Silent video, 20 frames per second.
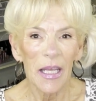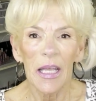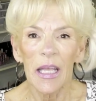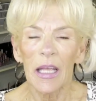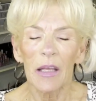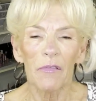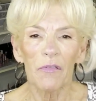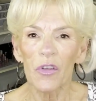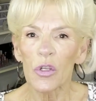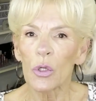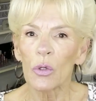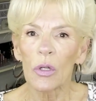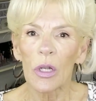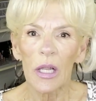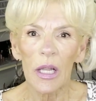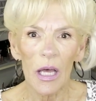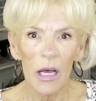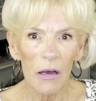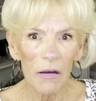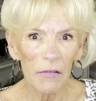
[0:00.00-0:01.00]
If you
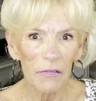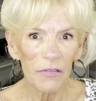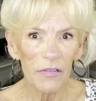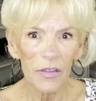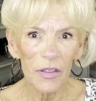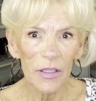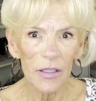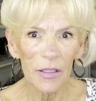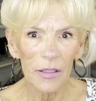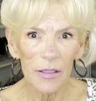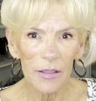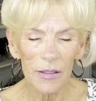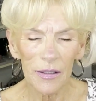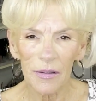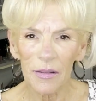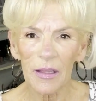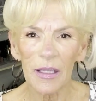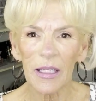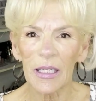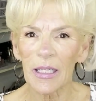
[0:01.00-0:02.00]
love
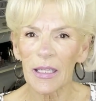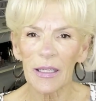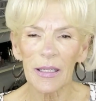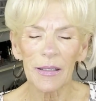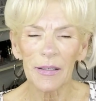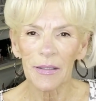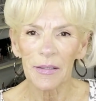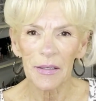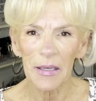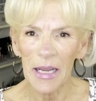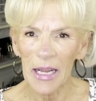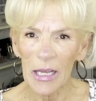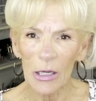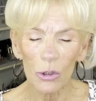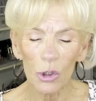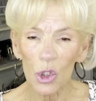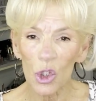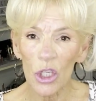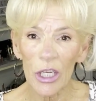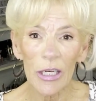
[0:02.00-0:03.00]
the
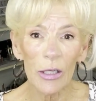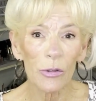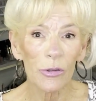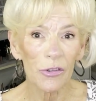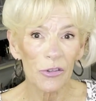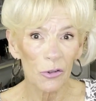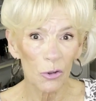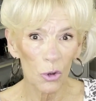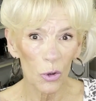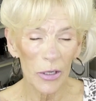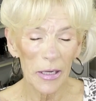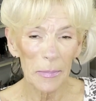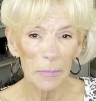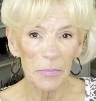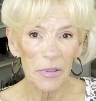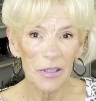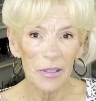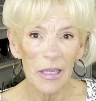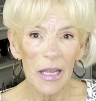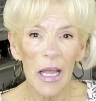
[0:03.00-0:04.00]
nail gel strips,